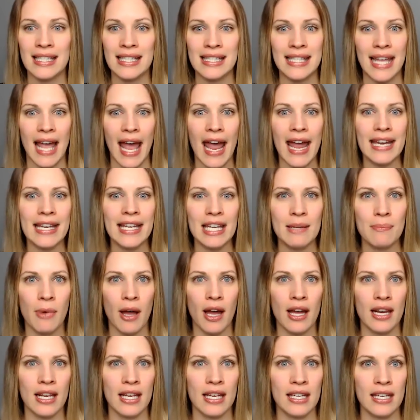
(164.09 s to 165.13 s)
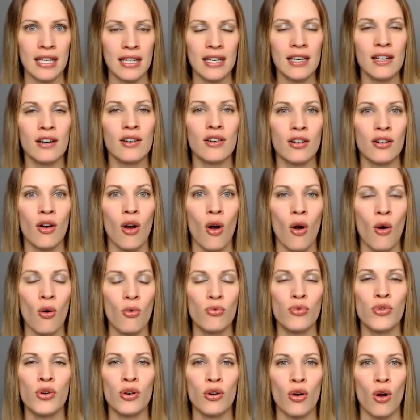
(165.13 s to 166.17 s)
does anybody here
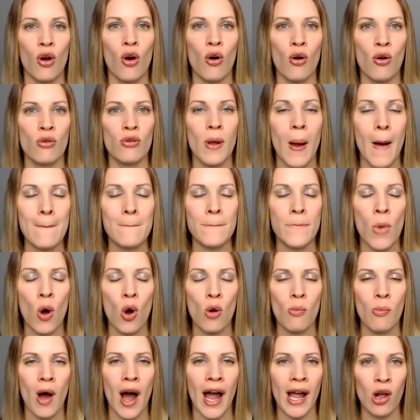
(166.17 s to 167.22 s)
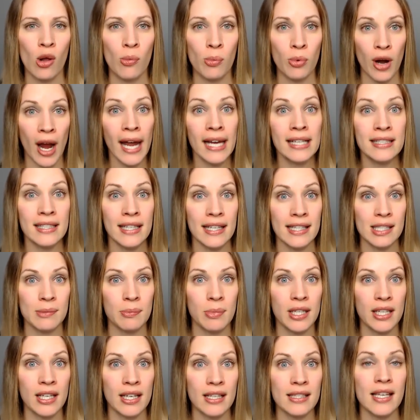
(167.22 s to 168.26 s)
own their own mobile practice?
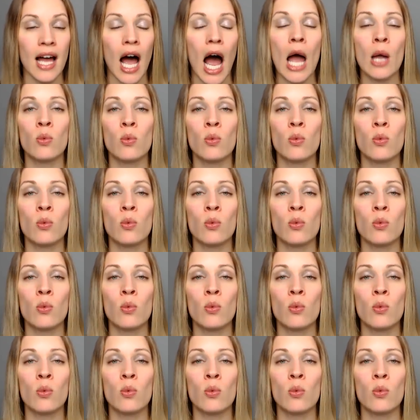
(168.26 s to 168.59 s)
Because